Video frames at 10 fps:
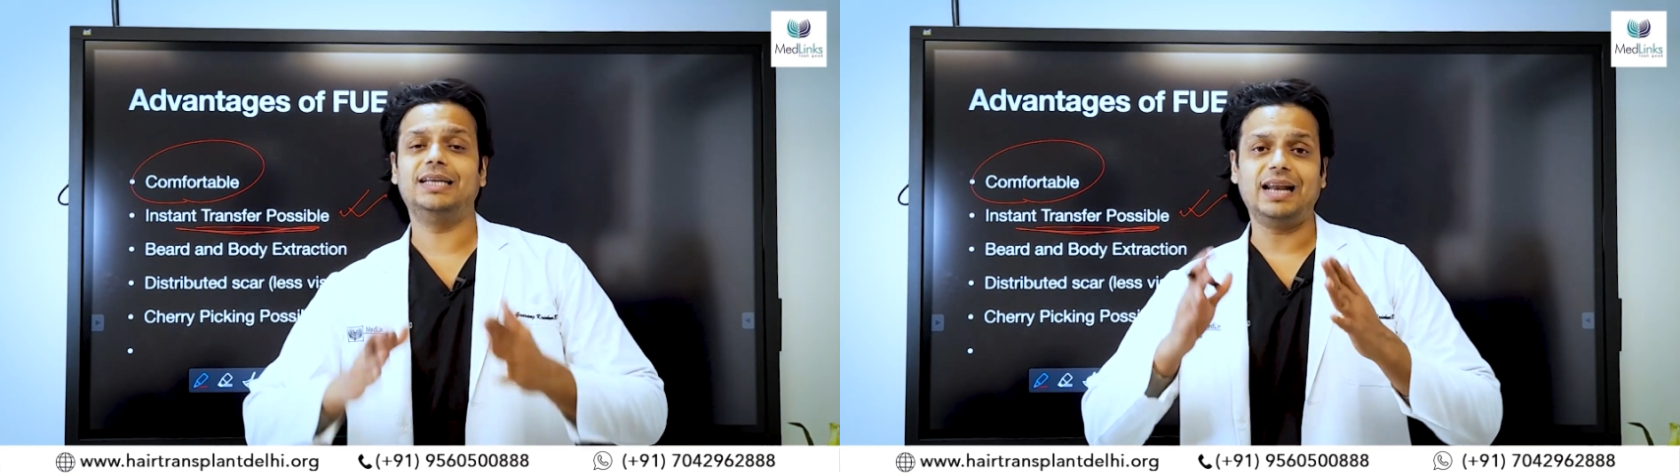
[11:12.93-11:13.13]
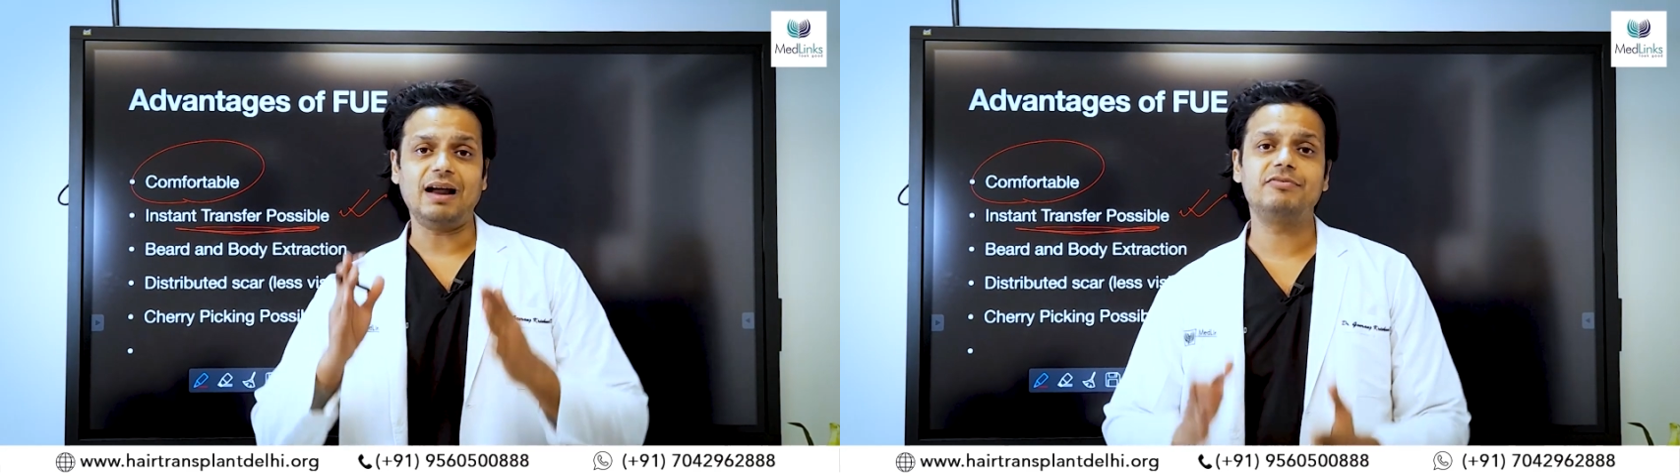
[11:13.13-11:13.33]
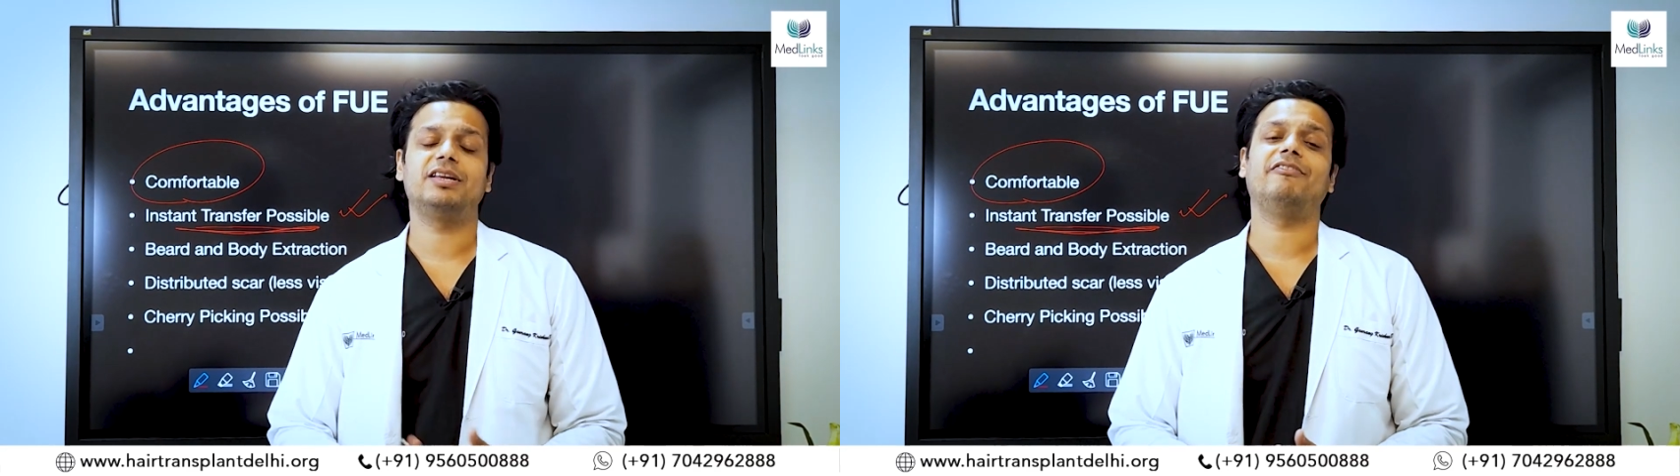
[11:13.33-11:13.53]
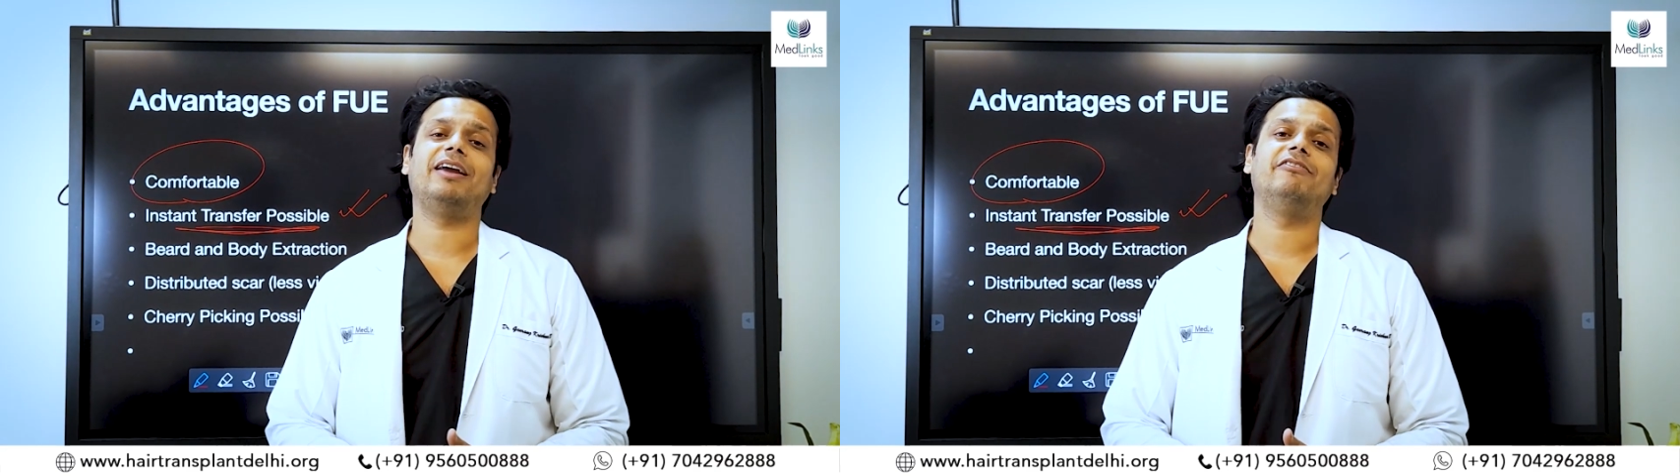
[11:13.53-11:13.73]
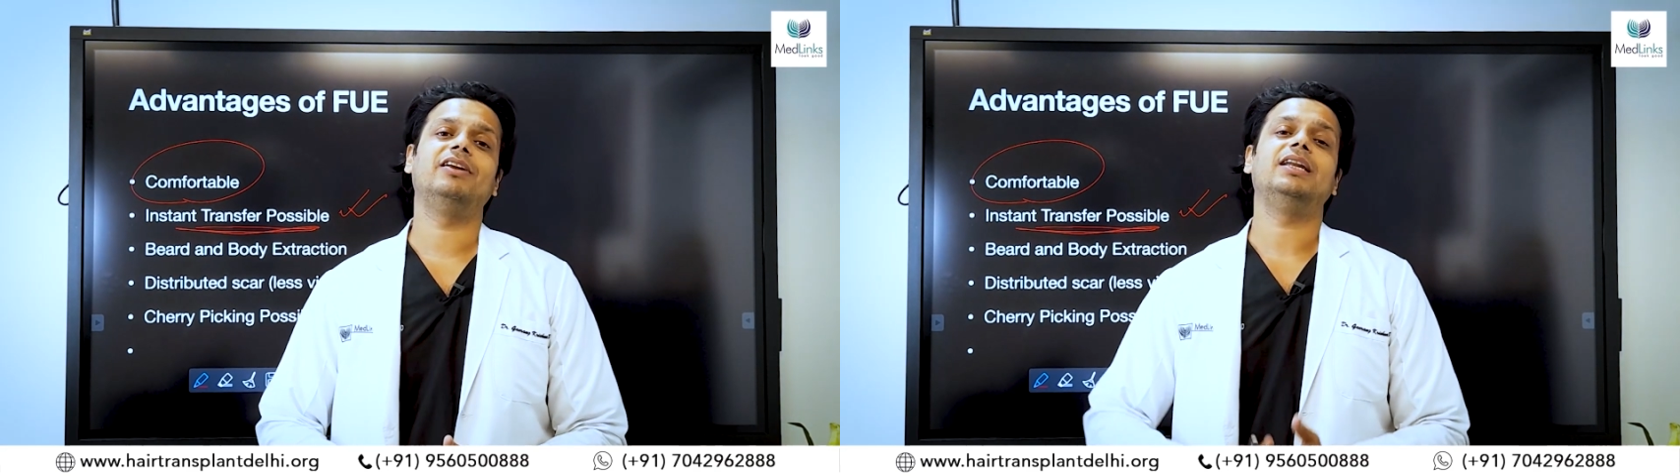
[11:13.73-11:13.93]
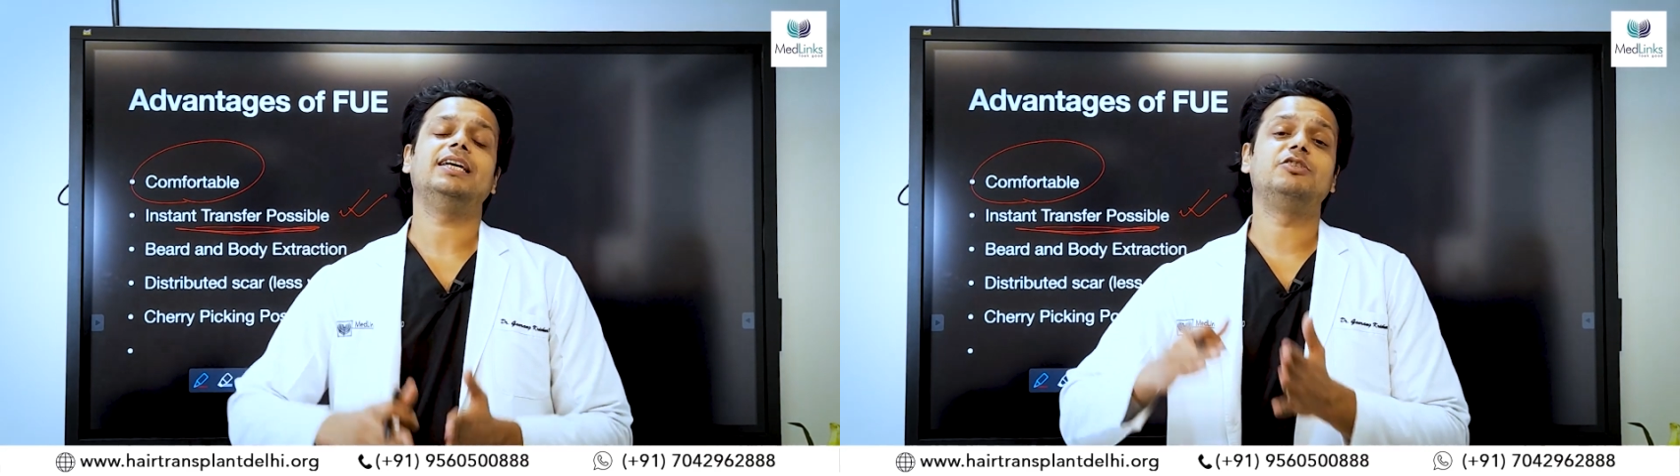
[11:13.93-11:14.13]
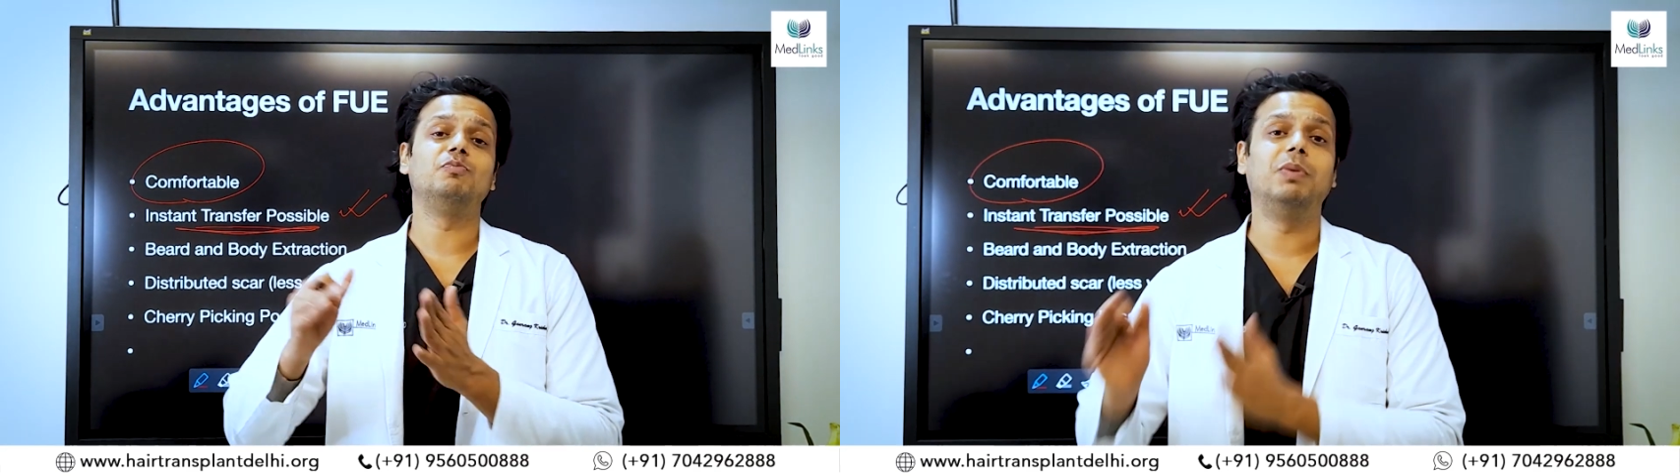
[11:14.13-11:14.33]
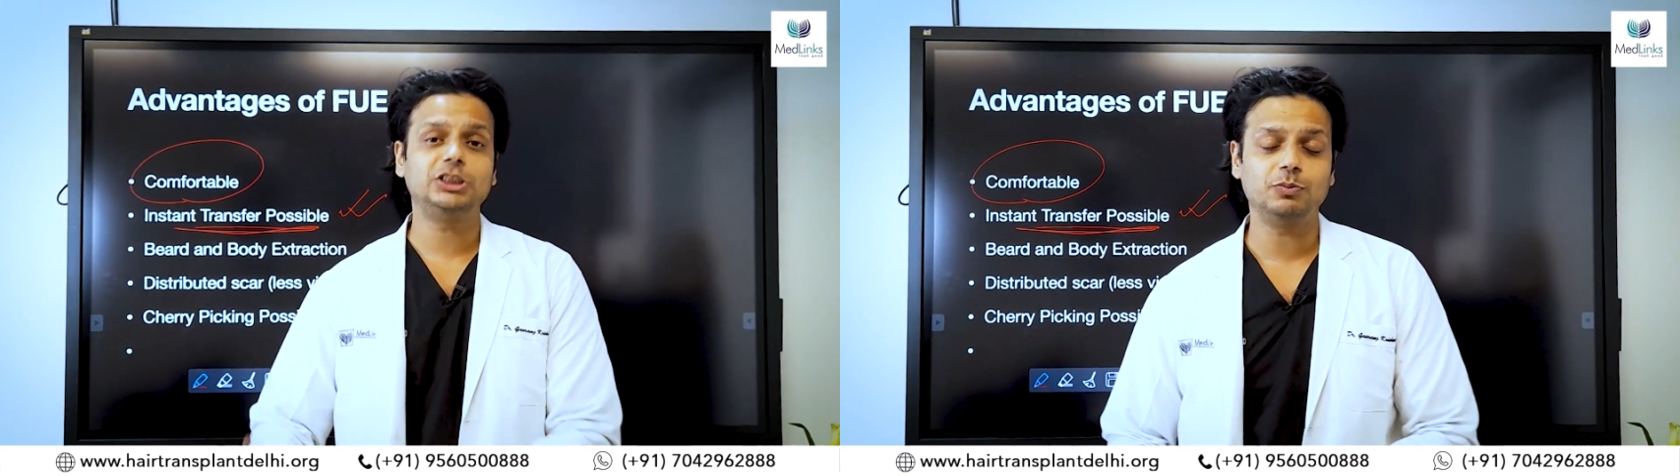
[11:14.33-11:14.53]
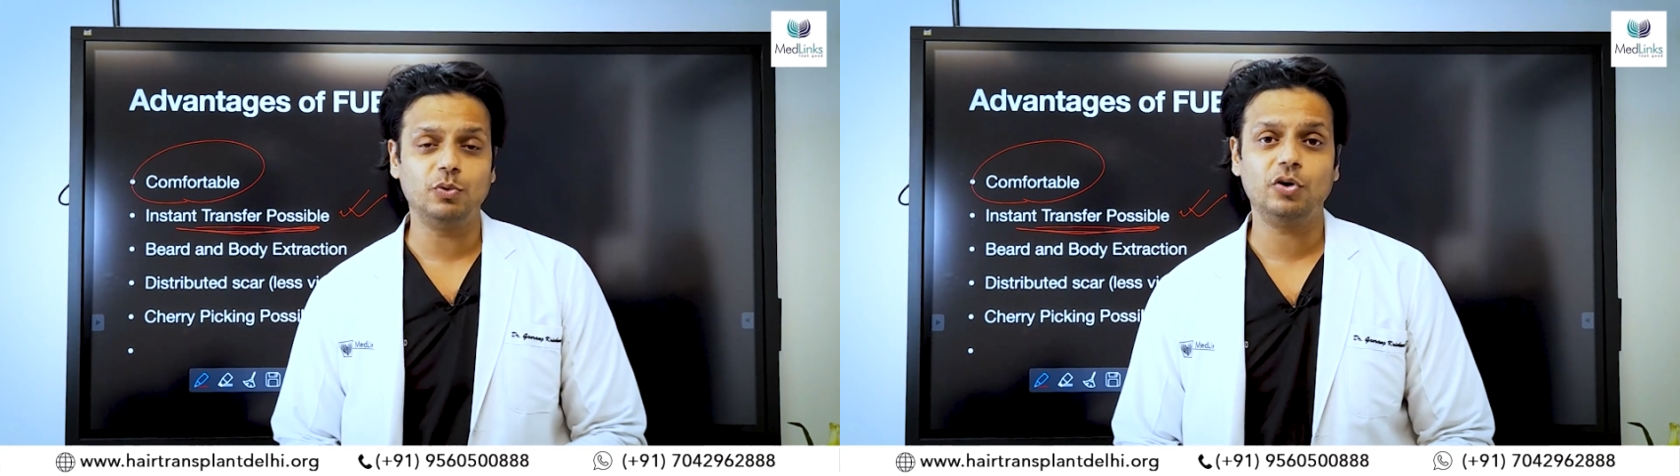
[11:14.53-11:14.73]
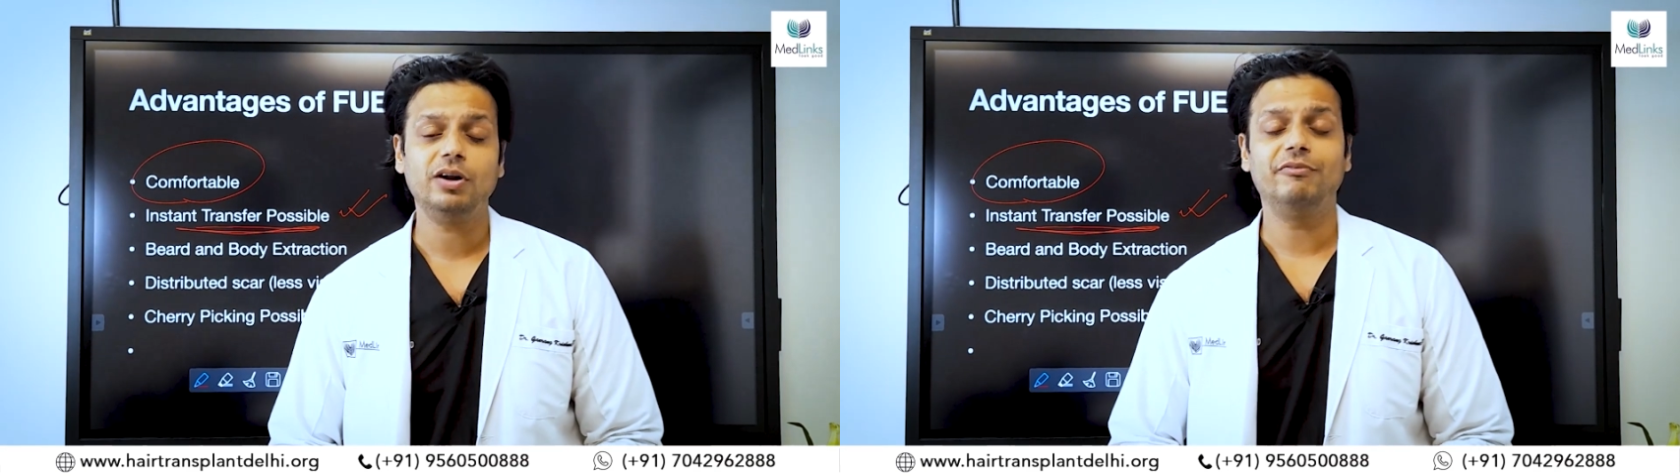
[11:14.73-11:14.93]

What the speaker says: graft survival is much more